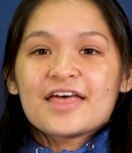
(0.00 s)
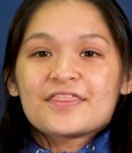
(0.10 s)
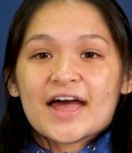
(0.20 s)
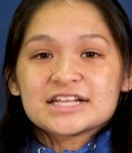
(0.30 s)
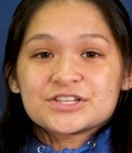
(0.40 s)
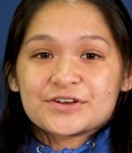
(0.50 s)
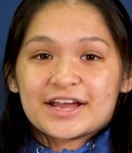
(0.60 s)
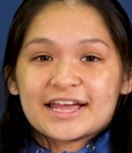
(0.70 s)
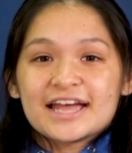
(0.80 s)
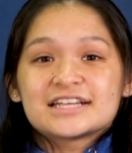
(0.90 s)
That's
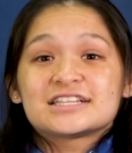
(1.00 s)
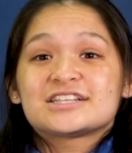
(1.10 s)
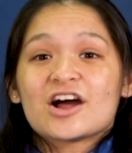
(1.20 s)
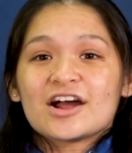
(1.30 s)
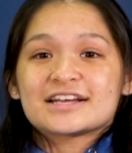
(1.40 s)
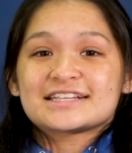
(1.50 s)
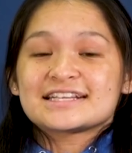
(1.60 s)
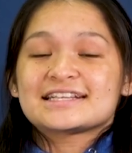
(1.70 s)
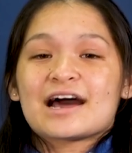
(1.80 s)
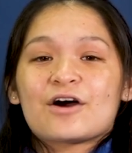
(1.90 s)
right, stars
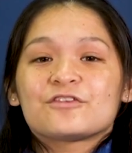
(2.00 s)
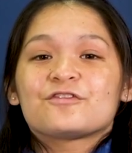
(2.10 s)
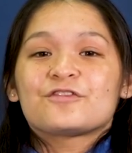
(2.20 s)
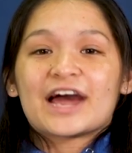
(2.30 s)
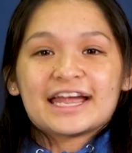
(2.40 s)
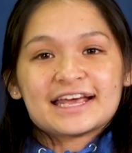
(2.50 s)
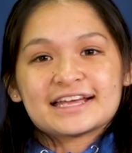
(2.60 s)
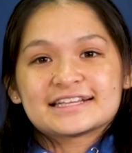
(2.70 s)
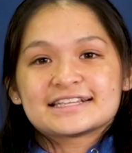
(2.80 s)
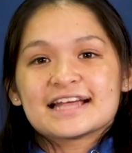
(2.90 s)
is now on
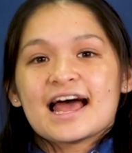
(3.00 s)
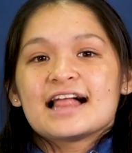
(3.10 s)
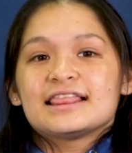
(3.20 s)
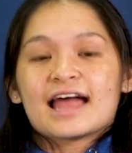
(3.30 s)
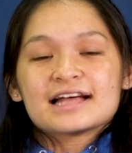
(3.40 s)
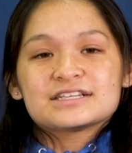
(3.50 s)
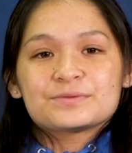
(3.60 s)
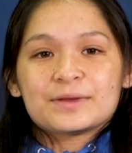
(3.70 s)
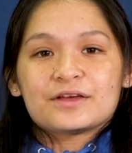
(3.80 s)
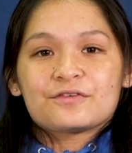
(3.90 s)
Fridays. Last
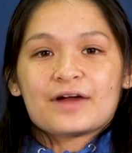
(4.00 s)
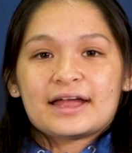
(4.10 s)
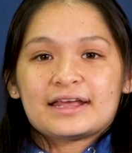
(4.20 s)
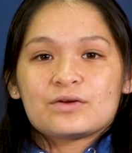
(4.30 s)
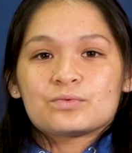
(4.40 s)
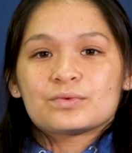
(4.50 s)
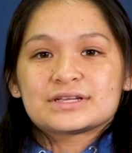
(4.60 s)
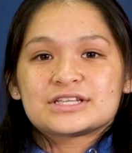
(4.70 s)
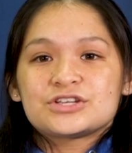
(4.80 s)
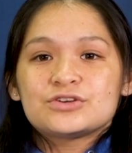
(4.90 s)
week Friday
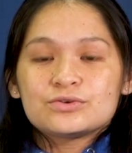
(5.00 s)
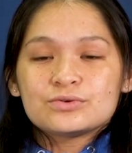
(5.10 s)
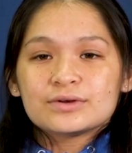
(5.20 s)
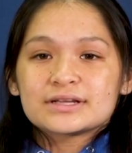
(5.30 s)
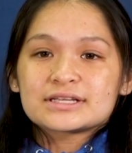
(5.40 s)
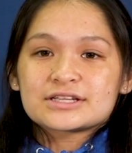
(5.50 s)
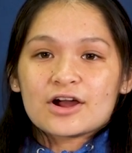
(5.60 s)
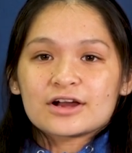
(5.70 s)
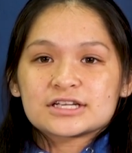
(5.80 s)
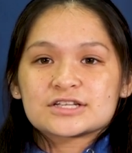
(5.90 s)
was two
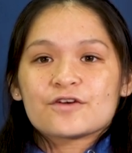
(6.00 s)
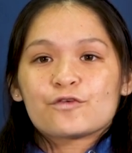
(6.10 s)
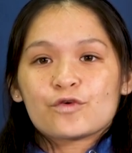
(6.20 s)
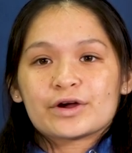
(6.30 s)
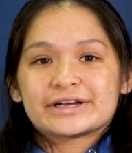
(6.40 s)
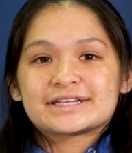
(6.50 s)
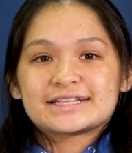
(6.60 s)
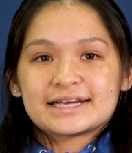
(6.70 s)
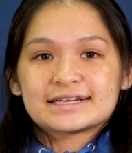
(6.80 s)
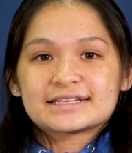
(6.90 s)
stars four
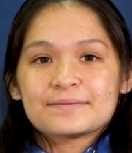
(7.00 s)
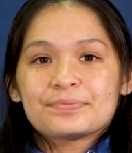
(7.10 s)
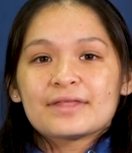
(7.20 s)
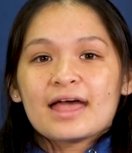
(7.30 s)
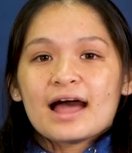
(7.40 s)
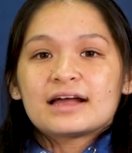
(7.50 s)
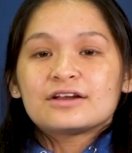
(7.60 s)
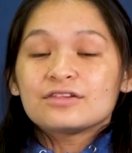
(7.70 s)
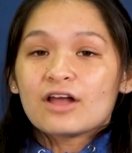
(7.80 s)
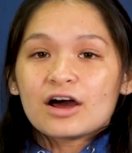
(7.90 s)
six, and
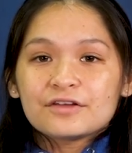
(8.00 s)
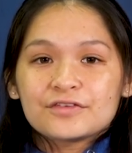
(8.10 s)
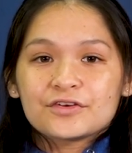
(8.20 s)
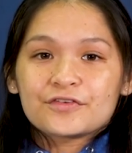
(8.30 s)
a lot of you